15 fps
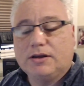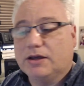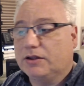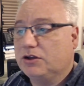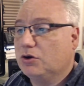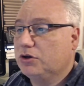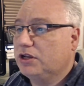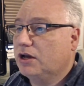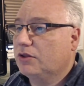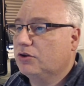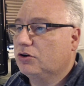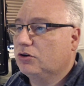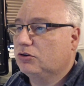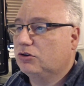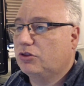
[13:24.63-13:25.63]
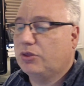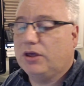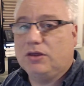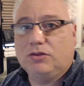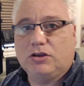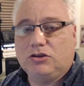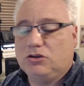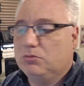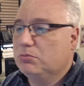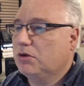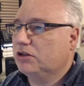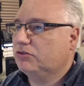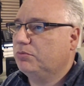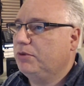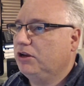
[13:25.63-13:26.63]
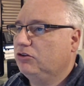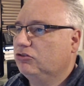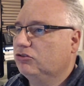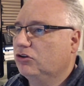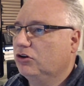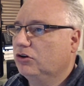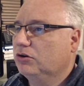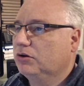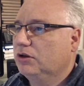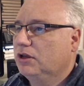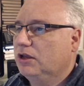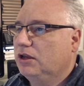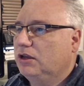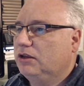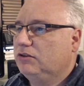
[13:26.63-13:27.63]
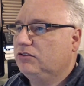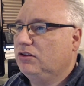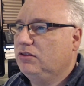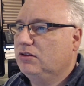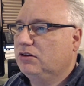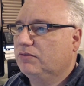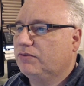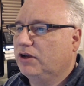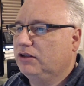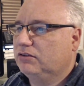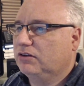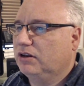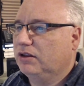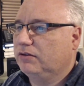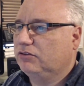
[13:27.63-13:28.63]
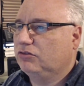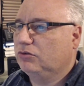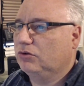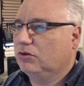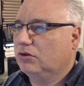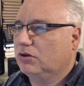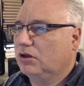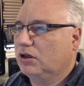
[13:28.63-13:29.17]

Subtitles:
Now, the only other thing that you must make sure is in the device list,